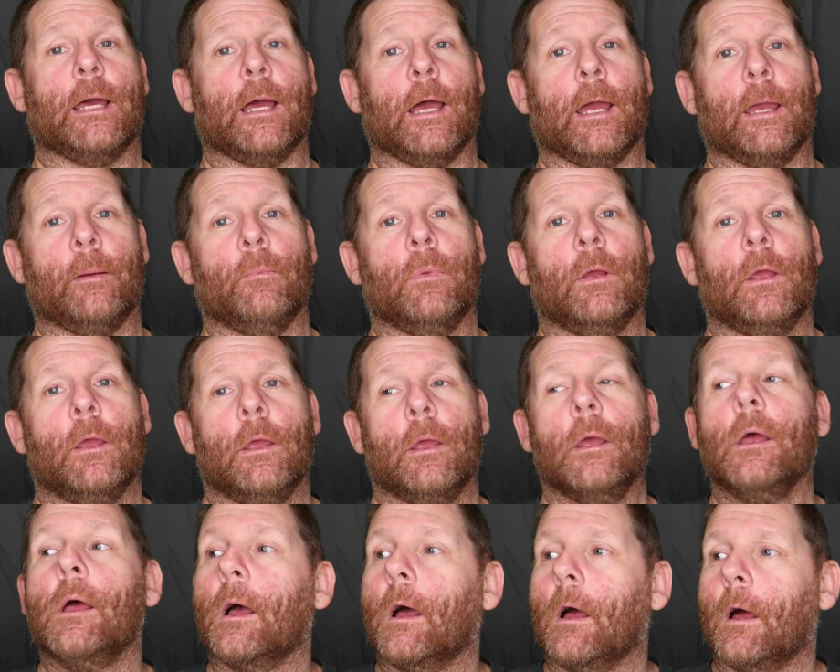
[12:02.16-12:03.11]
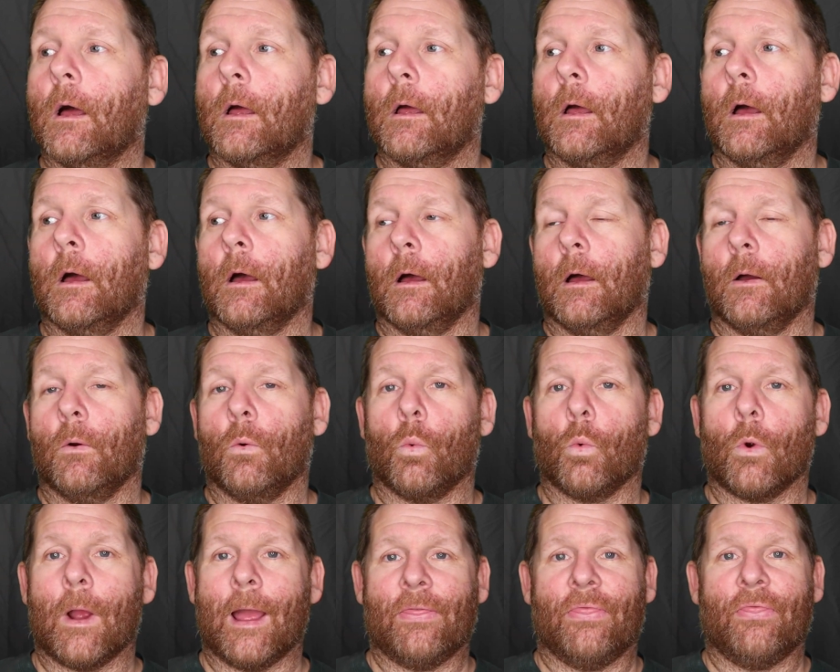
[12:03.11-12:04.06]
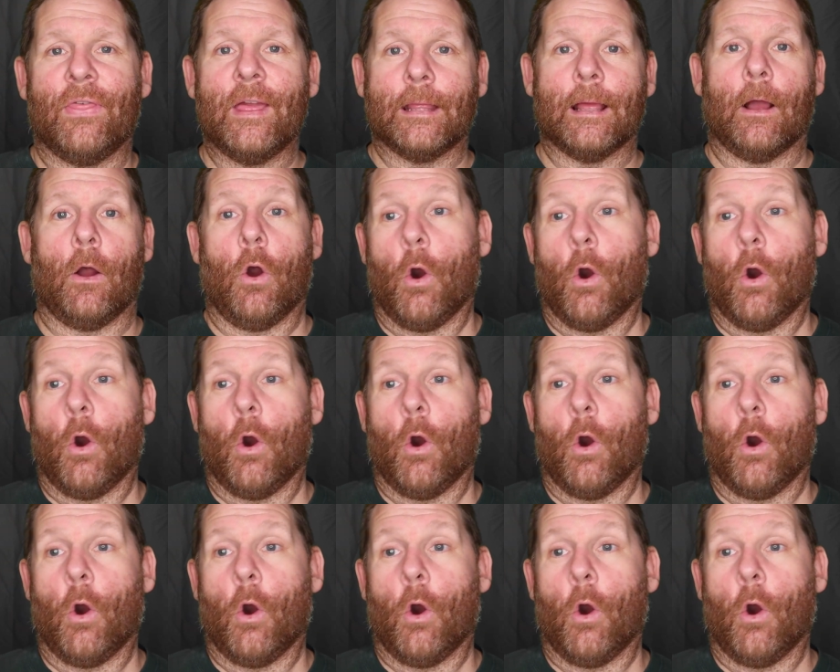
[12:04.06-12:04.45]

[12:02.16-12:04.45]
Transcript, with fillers: time uh, where I think I,